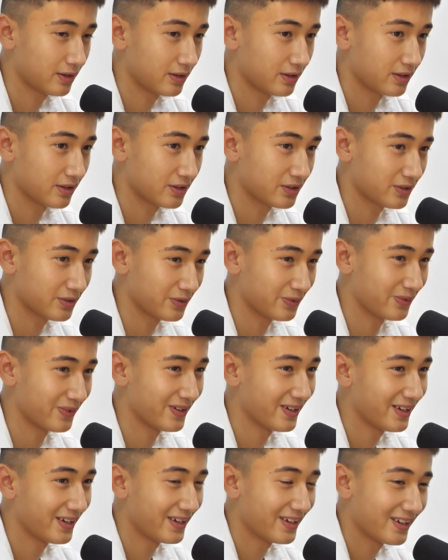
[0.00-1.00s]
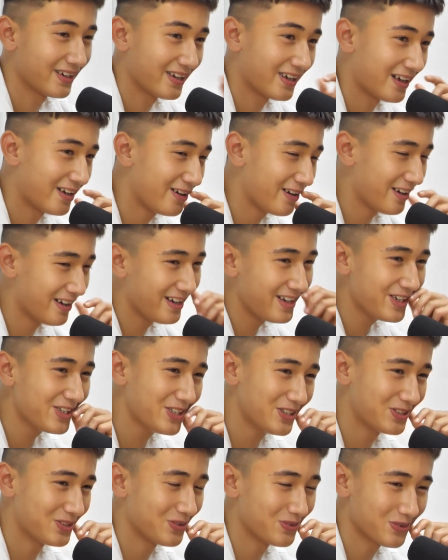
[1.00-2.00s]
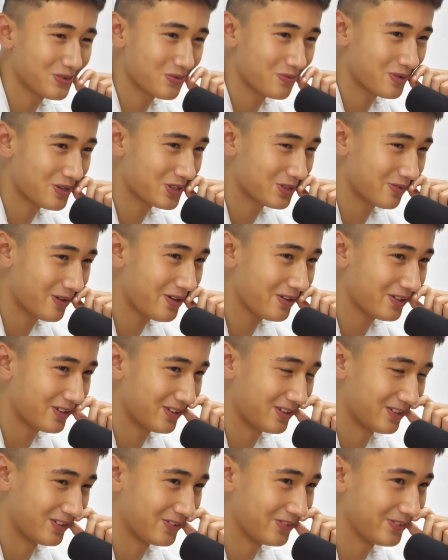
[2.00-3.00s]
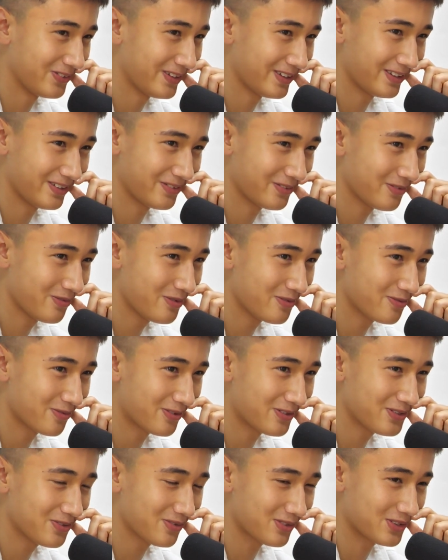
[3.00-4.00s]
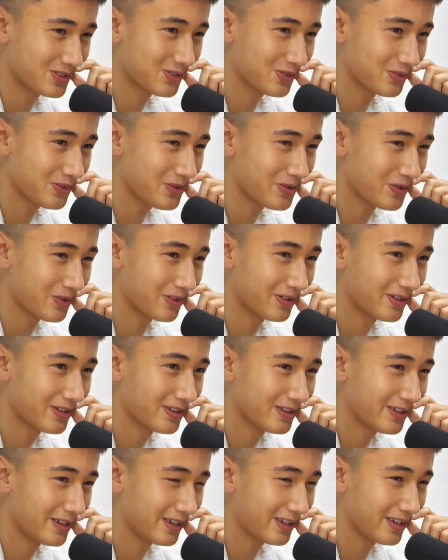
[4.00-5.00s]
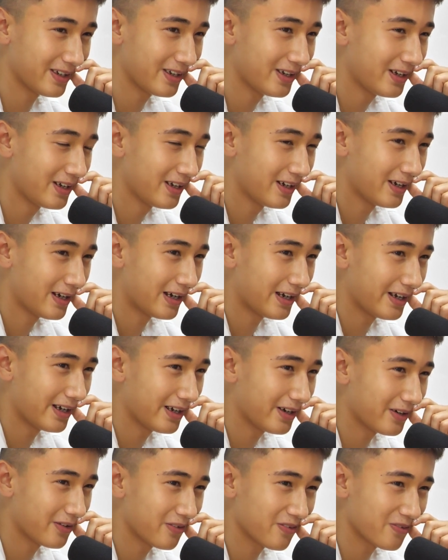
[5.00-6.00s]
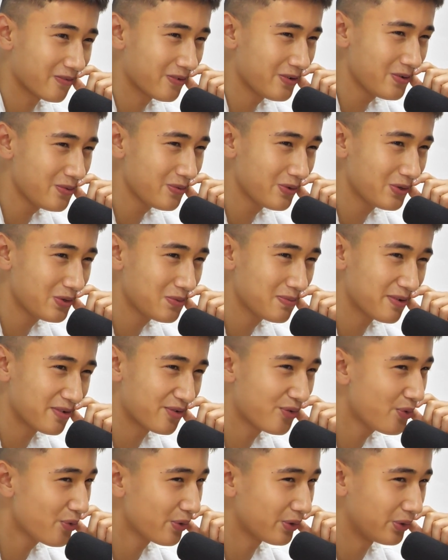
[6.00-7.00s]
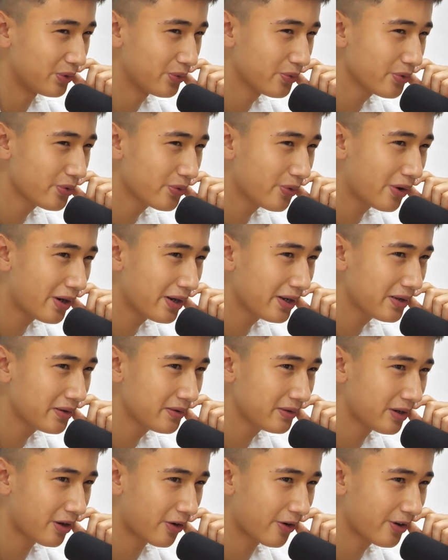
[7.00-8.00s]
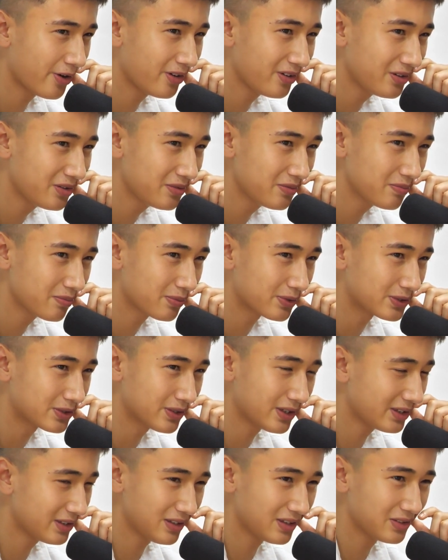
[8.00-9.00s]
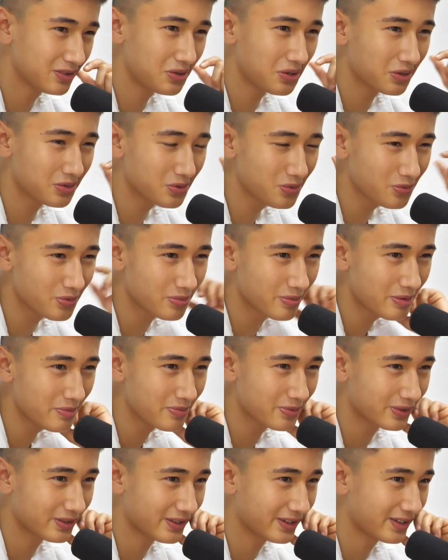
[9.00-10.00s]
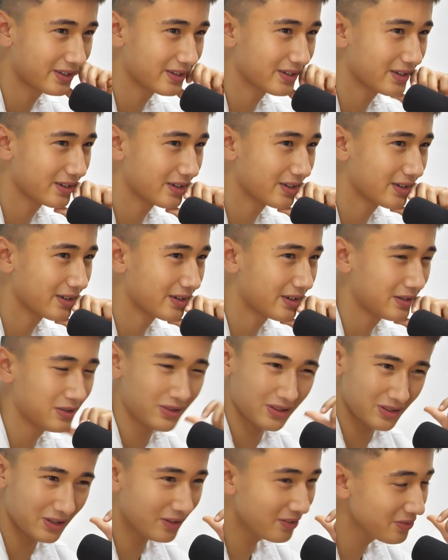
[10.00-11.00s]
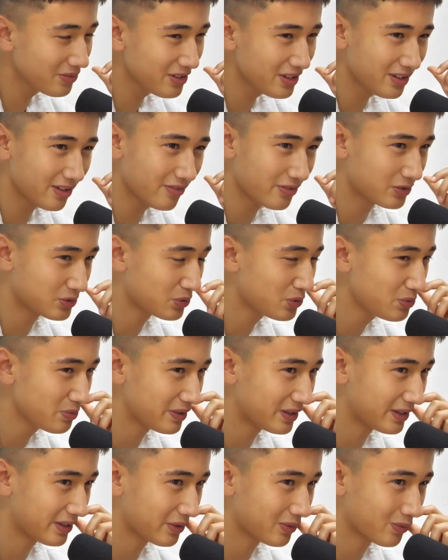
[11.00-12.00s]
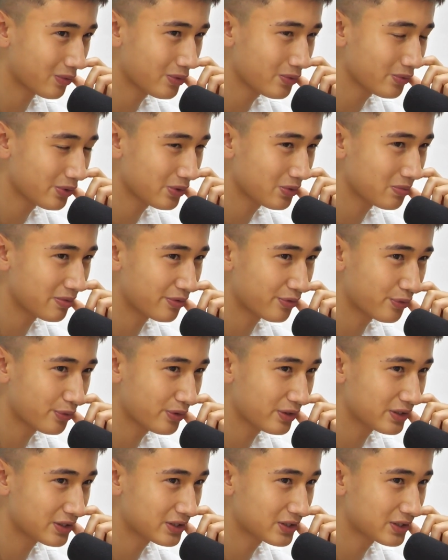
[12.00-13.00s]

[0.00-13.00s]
So I actually don't know much about you, you know, like, we've been friends for so long. Like, where were you before? Uruguay, Ireland, Brazil? I don't remember. Like, I don't think you ever told me, like, where were you before this?